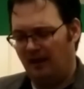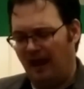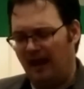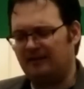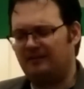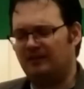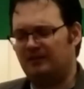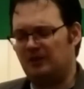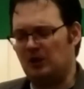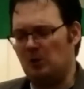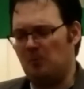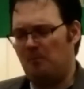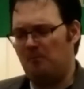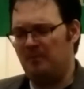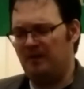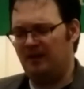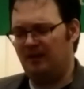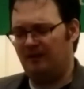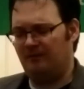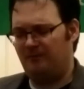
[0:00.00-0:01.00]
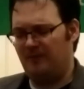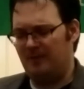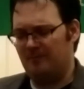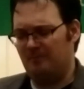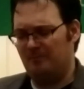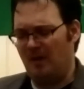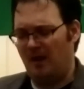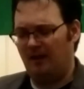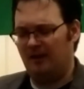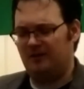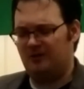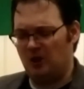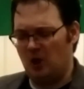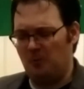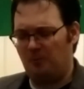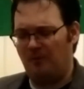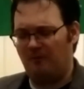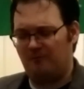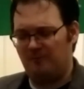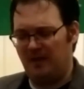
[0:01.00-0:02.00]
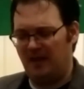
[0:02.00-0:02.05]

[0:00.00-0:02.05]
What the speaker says: Has a dupe of